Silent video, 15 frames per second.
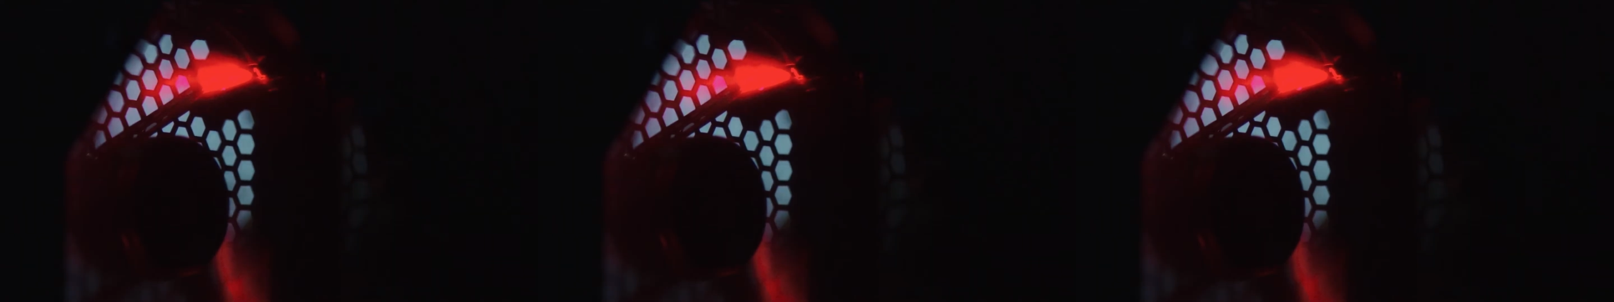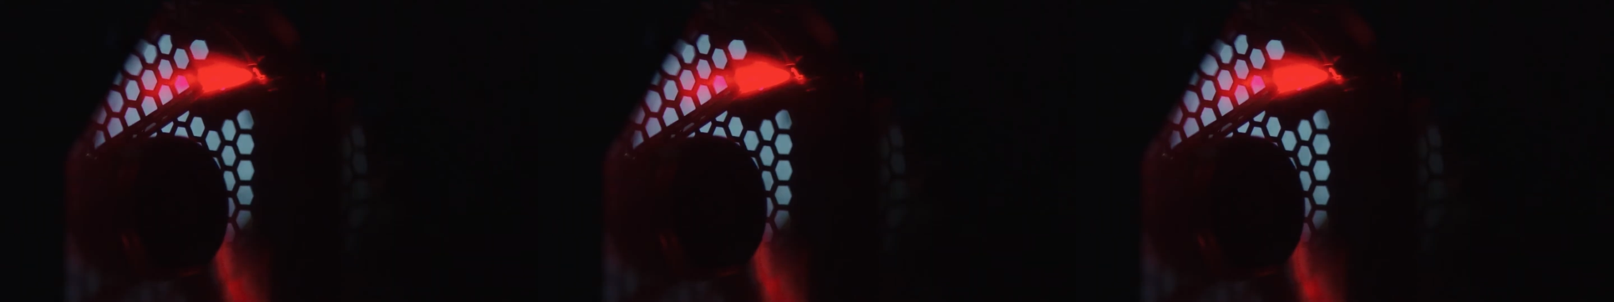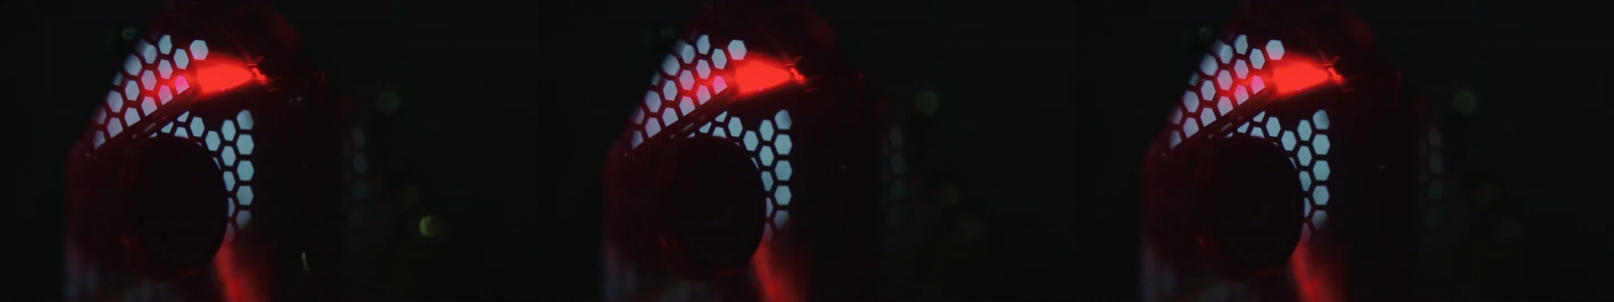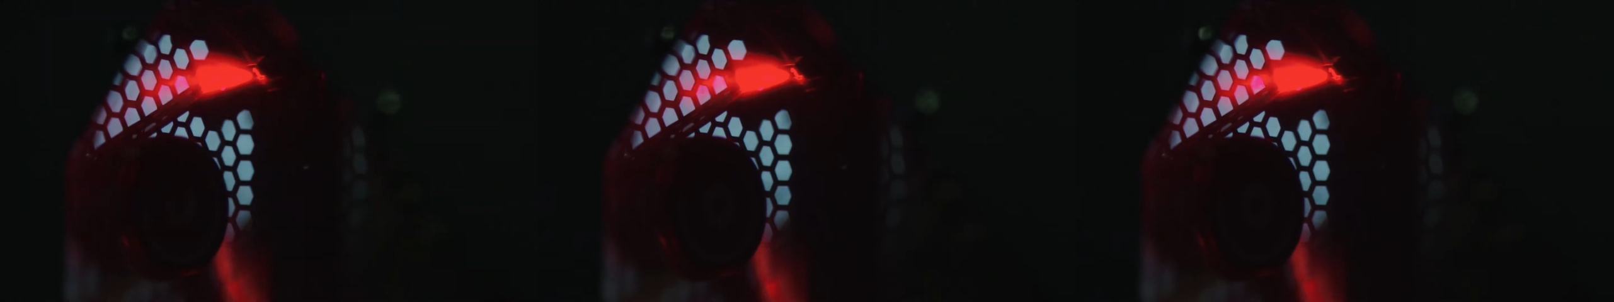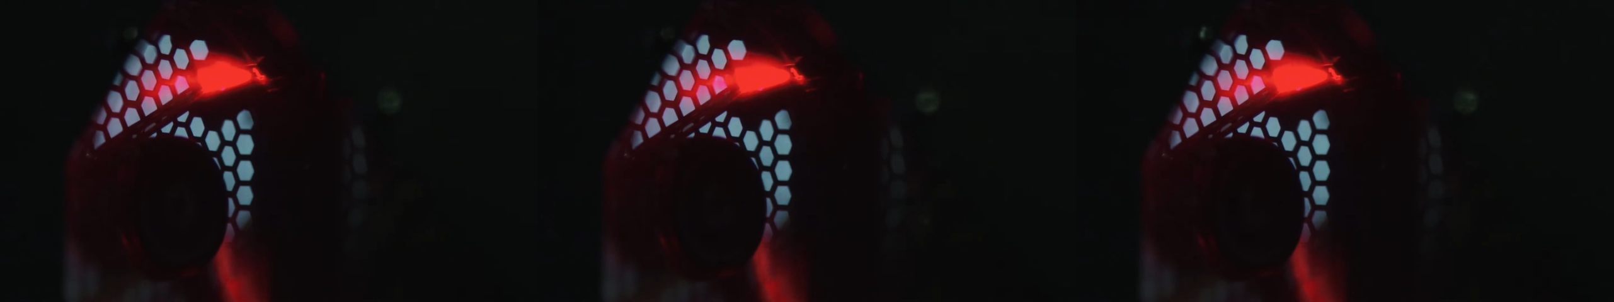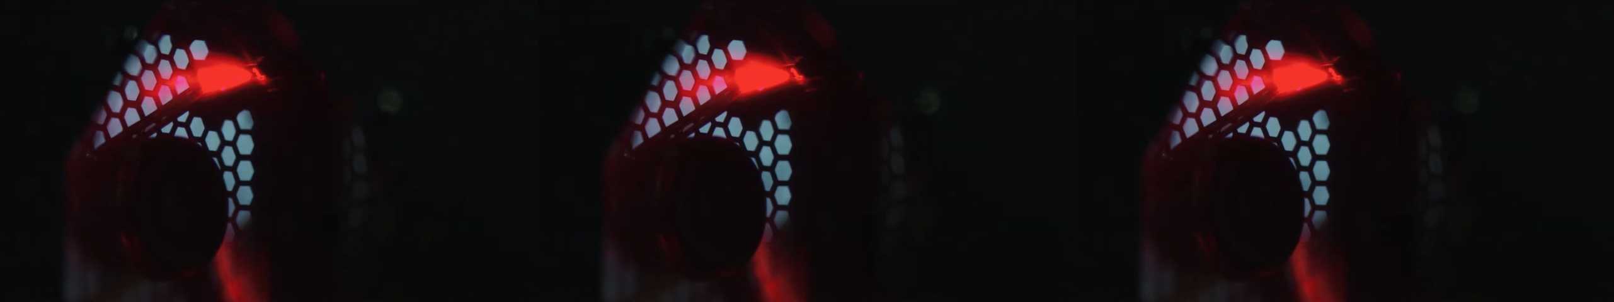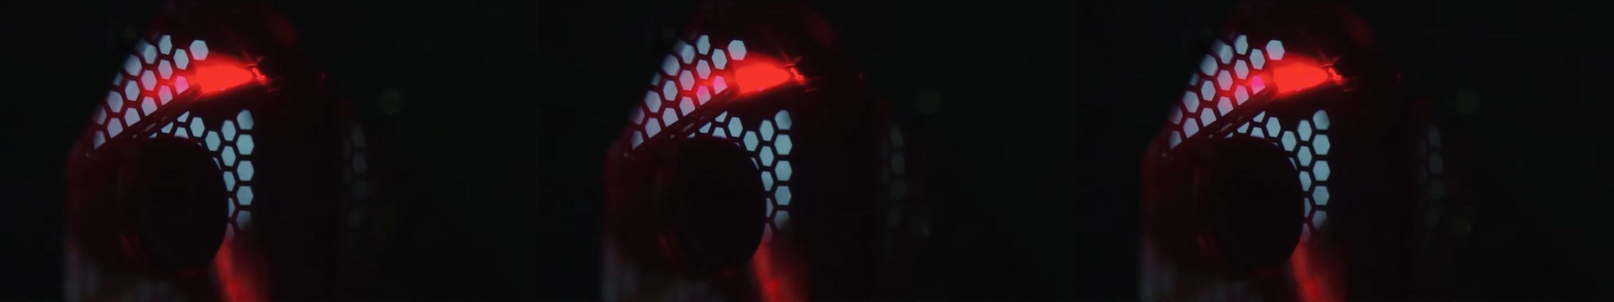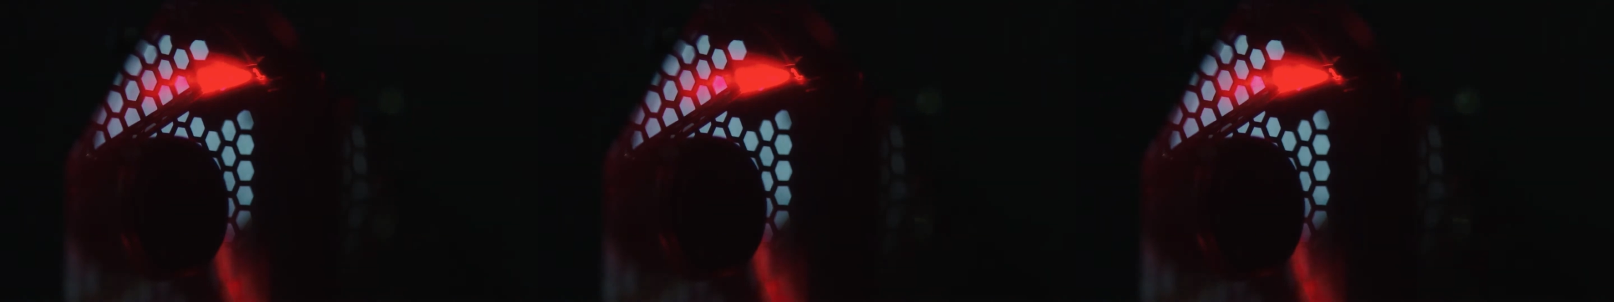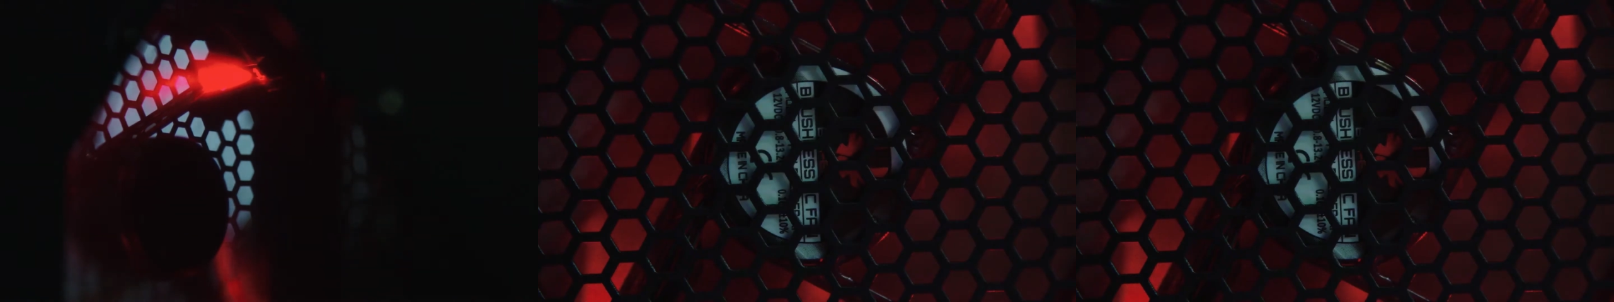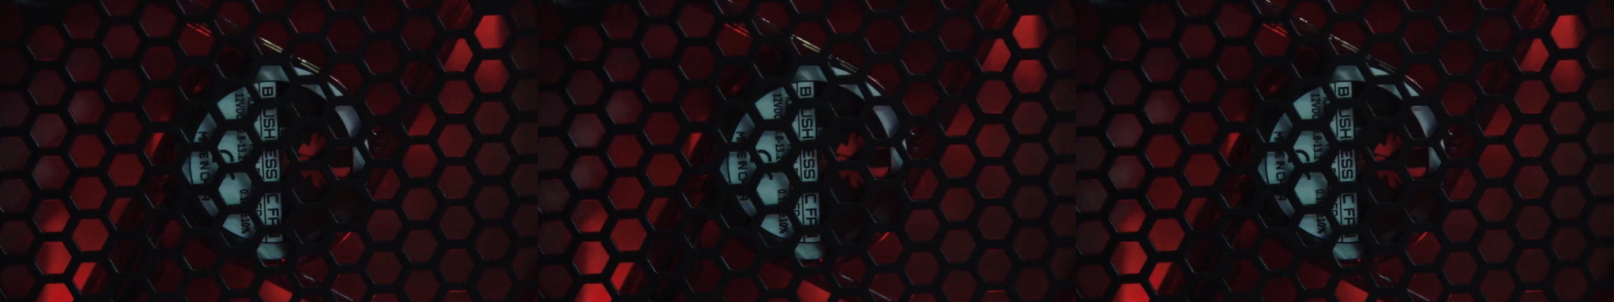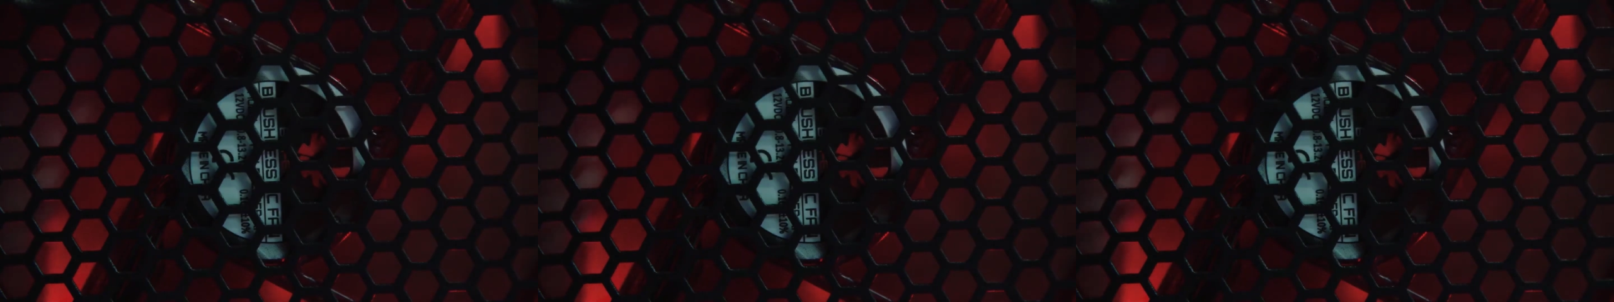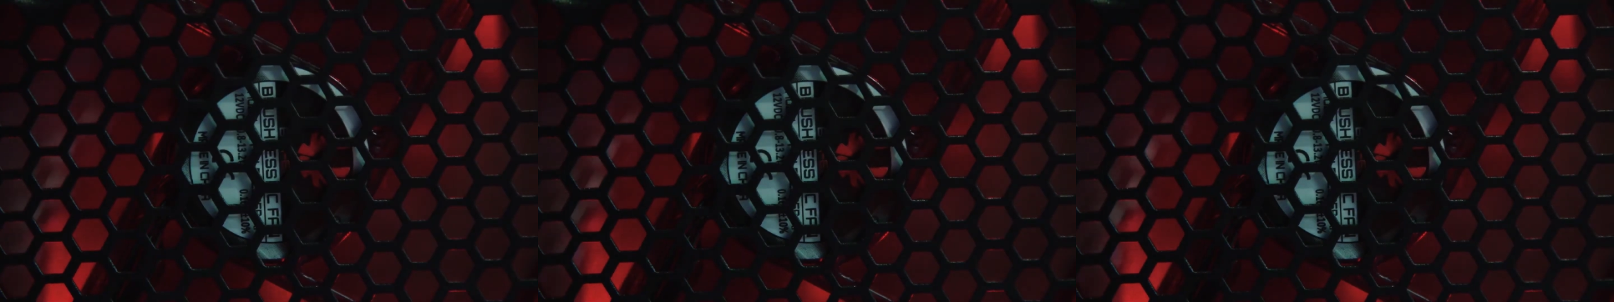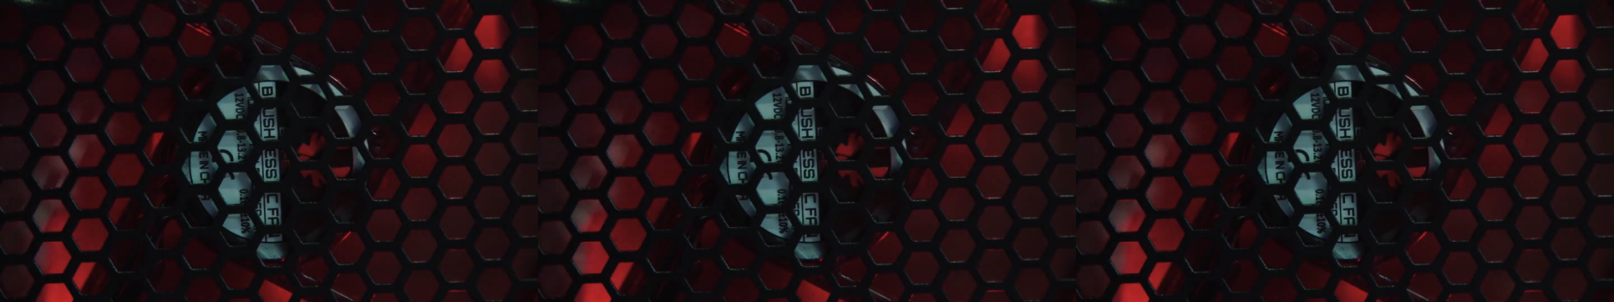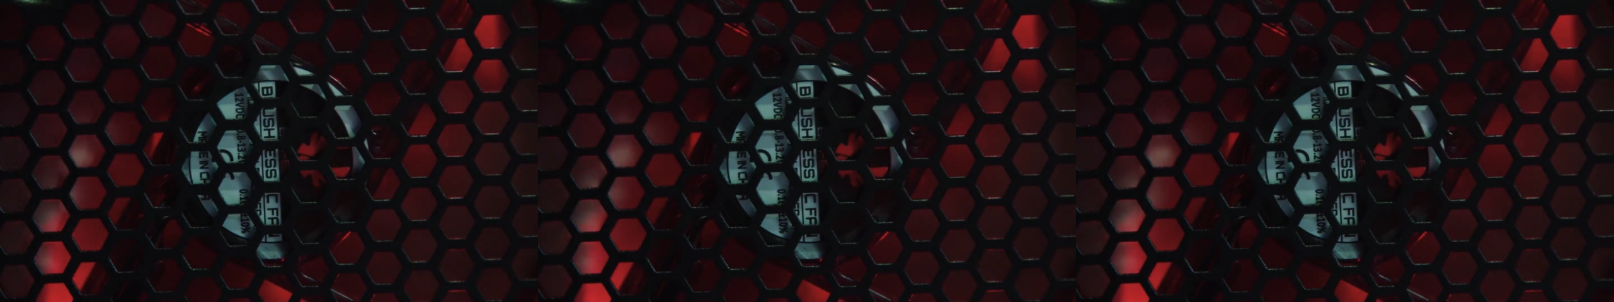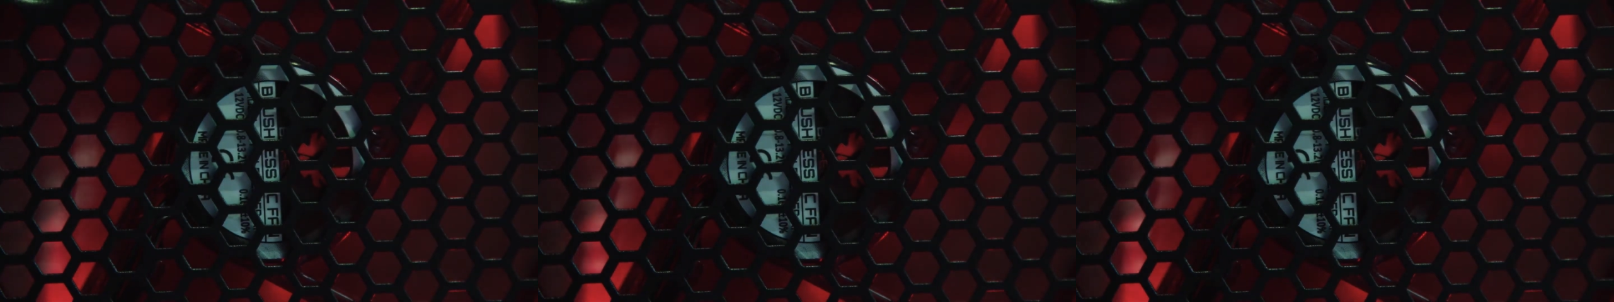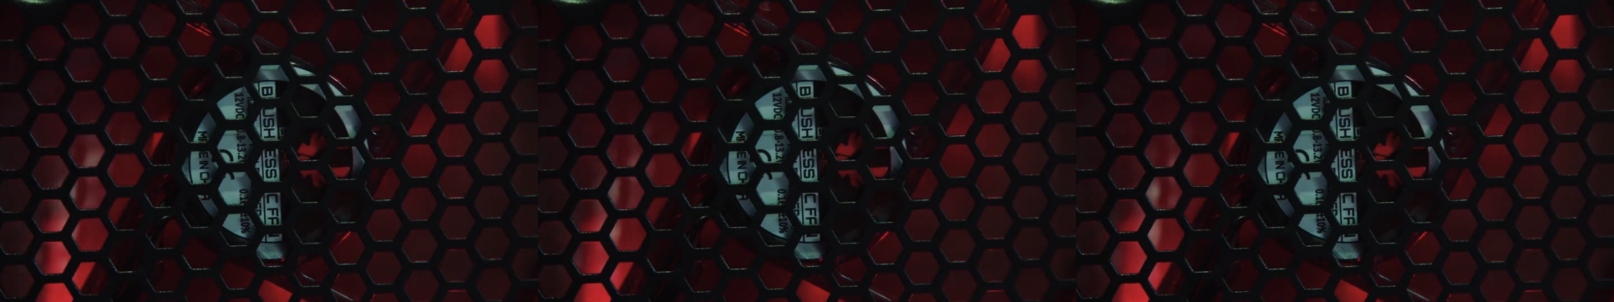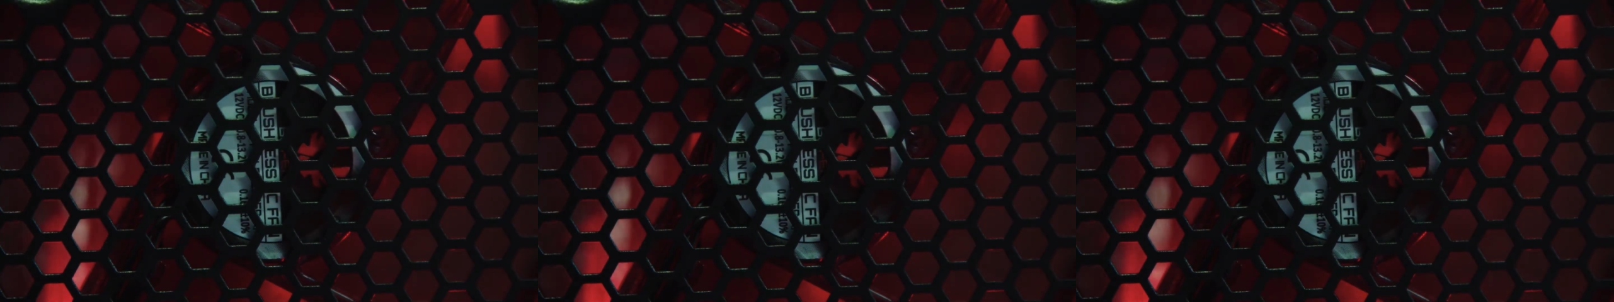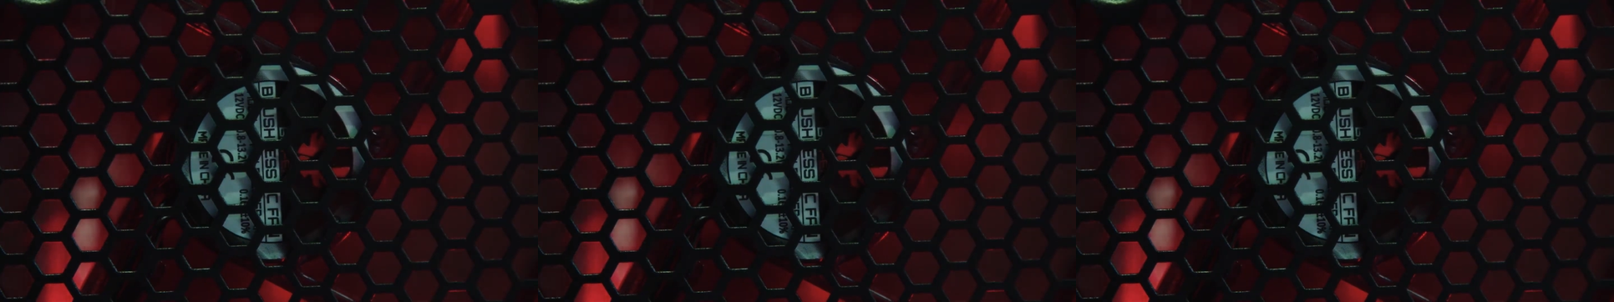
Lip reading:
Nobody's mouth can be seen.